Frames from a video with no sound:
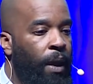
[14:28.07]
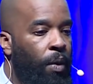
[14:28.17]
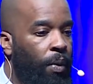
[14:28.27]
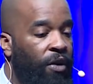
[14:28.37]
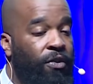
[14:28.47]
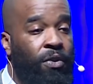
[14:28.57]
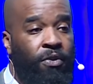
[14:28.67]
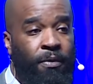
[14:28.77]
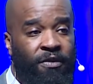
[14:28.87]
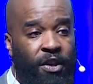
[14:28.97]
We also use
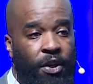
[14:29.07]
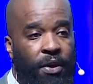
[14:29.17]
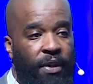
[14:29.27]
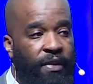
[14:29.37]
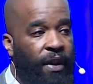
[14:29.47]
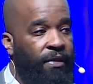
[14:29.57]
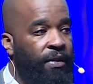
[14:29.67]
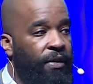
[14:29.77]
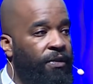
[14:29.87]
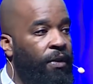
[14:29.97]
them in security
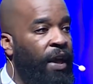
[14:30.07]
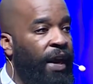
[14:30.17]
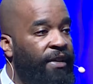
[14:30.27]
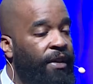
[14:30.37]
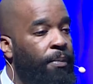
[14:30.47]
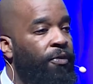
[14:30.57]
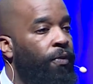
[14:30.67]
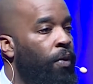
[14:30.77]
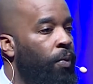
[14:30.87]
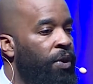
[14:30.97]
testing. So like I said
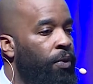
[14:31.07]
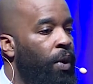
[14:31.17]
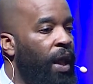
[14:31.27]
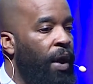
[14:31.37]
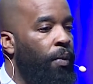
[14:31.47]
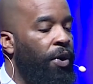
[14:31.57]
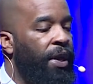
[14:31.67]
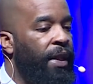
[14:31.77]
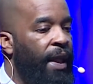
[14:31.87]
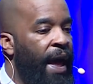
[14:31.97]
before, we do a lot of work
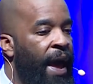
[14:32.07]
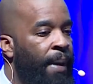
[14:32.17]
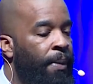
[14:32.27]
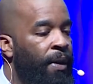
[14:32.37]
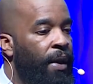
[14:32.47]
in the lab,